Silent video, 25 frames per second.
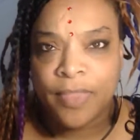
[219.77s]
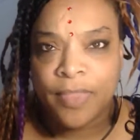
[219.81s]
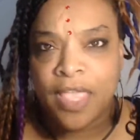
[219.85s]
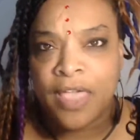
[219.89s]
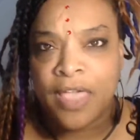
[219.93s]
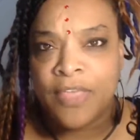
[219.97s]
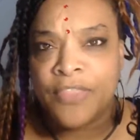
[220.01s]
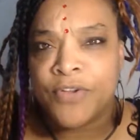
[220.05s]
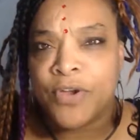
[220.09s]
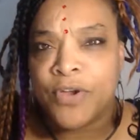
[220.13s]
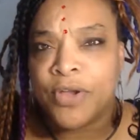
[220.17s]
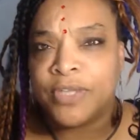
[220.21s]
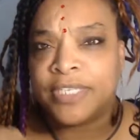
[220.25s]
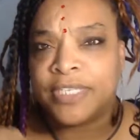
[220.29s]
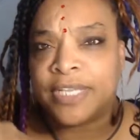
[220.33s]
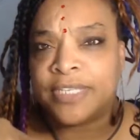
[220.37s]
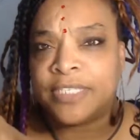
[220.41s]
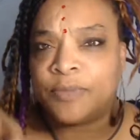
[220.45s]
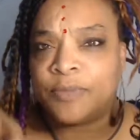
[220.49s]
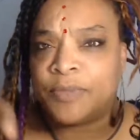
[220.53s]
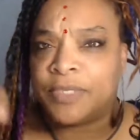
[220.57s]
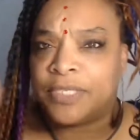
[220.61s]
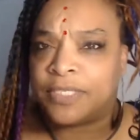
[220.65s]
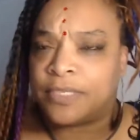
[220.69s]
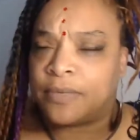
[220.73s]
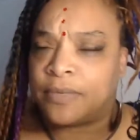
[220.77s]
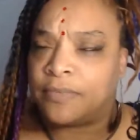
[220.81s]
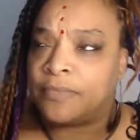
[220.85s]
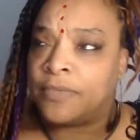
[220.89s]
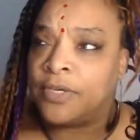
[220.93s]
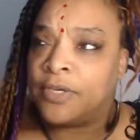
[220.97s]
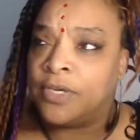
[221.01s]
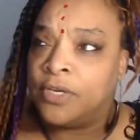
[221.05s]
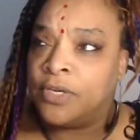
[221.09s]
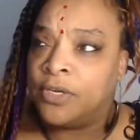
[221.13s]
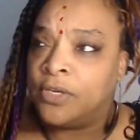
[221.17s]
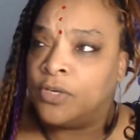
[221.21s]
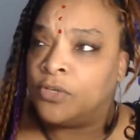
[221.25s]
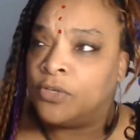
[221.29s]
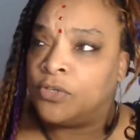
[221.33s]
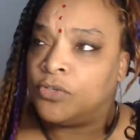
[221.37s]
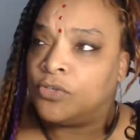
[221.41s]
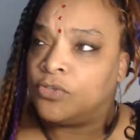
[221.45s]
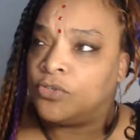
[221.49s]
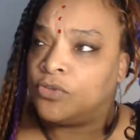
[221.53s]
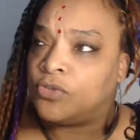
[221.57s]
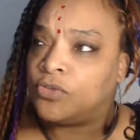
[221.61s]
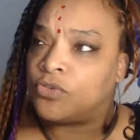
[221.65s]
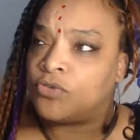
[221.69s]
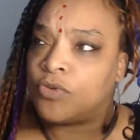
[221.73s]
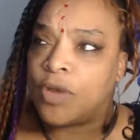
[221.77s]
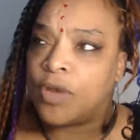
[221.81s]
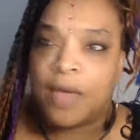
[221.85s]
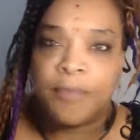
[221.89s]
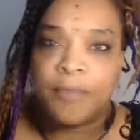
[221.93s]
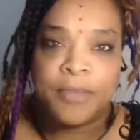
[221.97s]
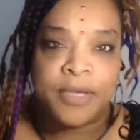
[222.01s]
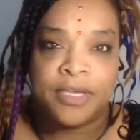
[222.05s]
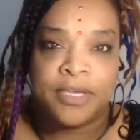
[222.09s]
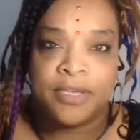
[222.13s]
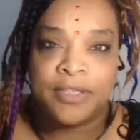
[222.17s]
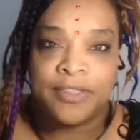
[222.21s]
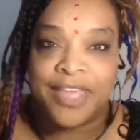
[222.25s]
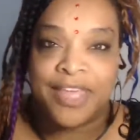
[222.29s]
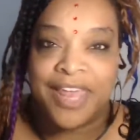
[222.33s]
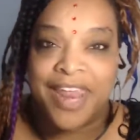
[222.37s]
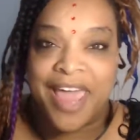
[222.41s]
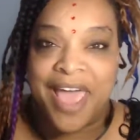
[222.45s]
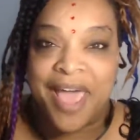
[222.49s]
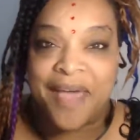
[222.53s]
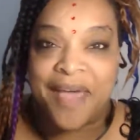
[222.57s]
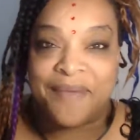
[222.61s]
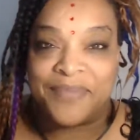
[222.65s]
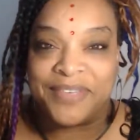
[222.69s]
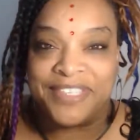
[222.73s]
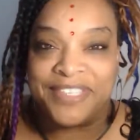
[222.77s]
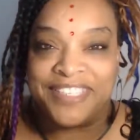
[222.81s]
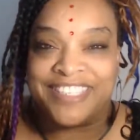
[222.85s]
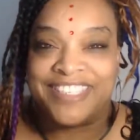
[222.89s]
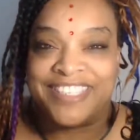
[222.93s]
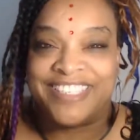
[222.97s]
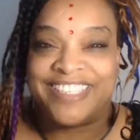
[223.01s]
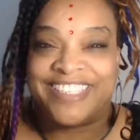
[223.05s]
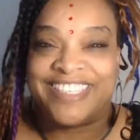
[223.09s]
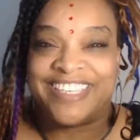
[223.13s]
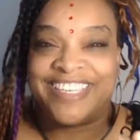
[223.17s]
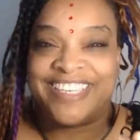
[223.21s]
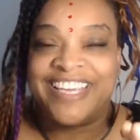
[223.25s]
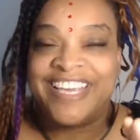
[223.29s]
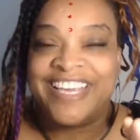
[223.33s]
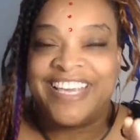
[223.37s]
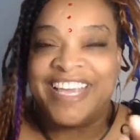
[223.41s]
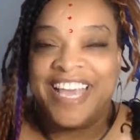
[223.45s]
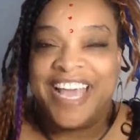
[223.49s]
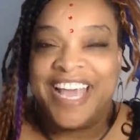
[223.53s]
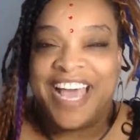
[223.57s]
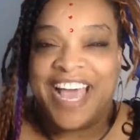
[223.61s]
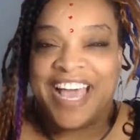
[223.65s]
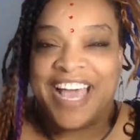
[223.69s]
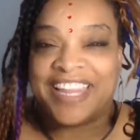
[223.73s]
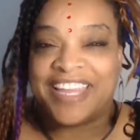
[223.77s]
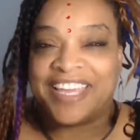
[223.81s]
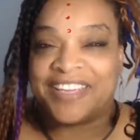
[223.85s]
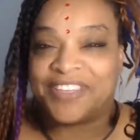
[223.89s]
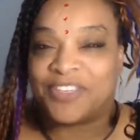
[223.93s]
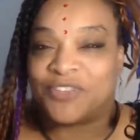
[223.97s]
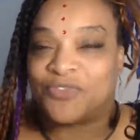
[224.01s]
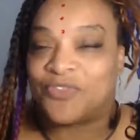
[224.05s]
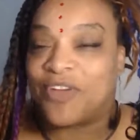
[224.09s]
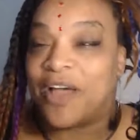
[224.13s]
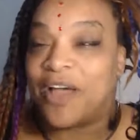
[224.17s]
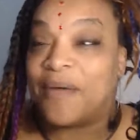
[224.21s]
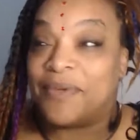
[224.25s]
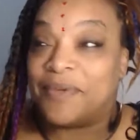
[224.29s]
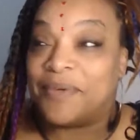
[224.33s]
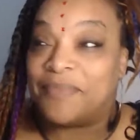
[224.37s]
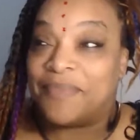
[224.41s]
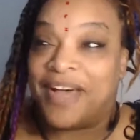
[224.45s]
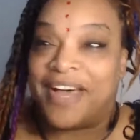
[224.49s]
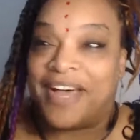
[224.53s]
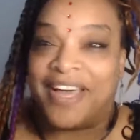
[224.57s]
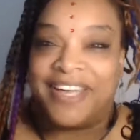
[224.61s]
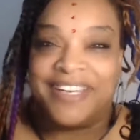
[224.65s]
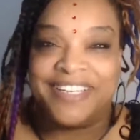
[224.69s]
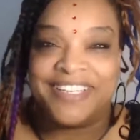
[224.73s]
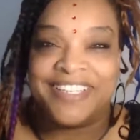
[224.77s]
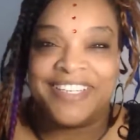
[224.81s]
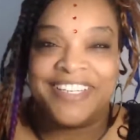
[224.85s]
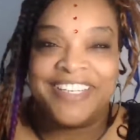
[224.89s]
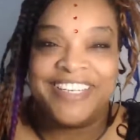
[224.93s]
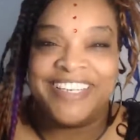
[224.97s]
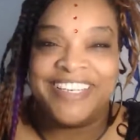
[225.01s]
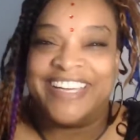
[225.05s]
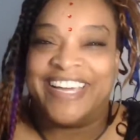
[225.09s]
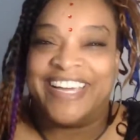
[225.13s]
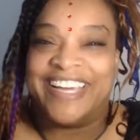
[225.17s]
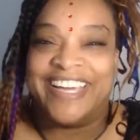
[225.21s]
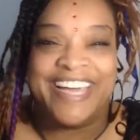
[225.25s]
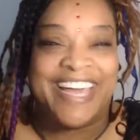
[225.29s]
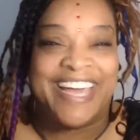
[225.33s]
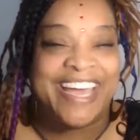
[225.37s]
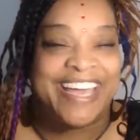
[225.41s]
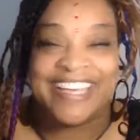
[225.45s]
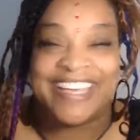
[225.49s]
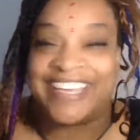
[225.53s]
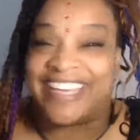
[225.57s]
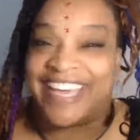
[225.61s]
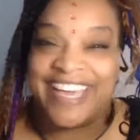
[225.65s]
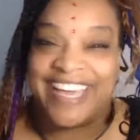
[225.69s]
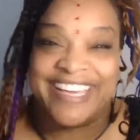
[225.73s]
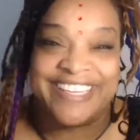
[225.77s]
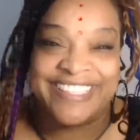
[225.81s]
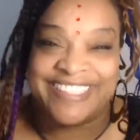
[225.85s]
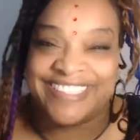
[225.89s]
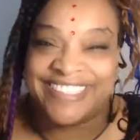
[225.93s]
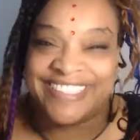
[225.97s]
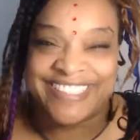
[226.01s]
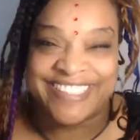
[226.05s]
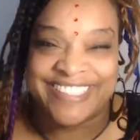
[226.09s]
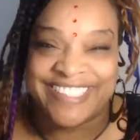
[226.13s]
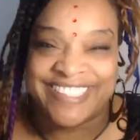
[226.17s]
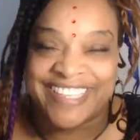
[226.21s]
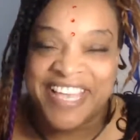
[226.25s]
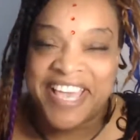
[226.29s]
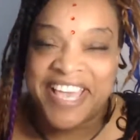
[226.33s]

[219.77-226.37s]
There always has to be some trauma that happens. I like trauma bond, I guess.